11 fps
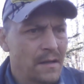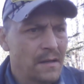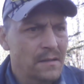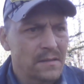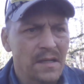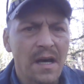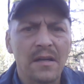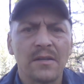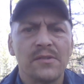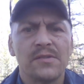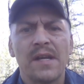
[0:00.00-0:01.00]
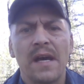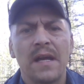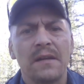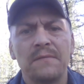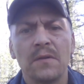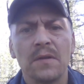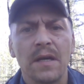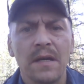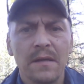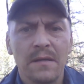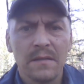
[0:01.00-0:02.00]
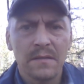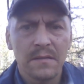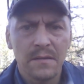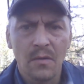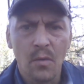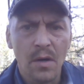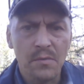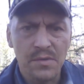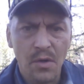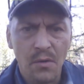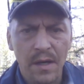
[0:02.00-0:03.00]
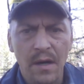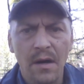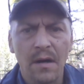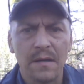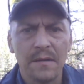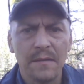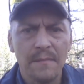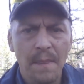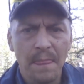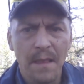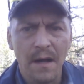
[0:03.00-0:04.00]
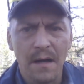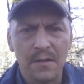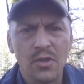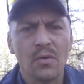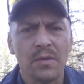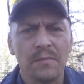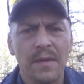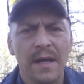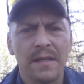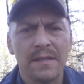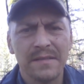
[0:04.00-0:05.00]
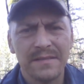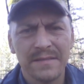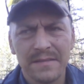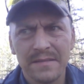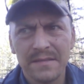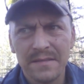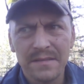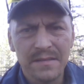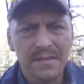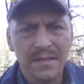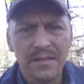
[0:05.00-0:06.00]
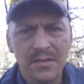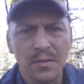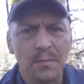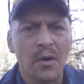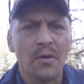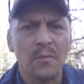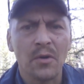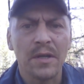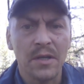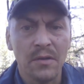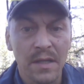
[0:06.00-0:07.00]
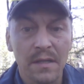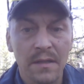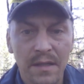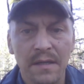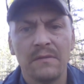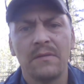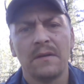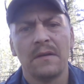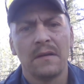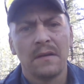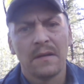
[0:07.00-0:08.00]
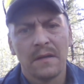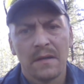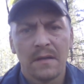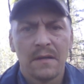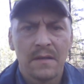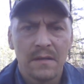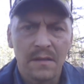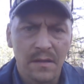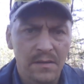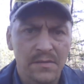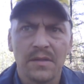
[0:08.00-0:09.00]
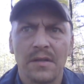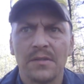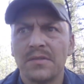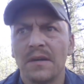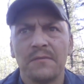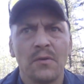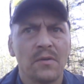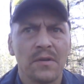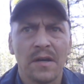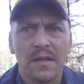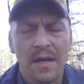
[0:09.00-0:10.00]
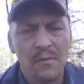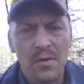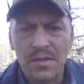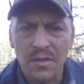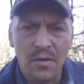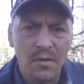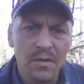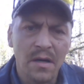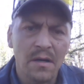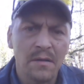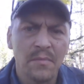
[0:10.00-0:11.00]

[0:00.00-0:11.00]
uh, not understanding fully what was going on, uh, told him that tomorrow morning you need to leave. There's there's stuff going on that wasn't going on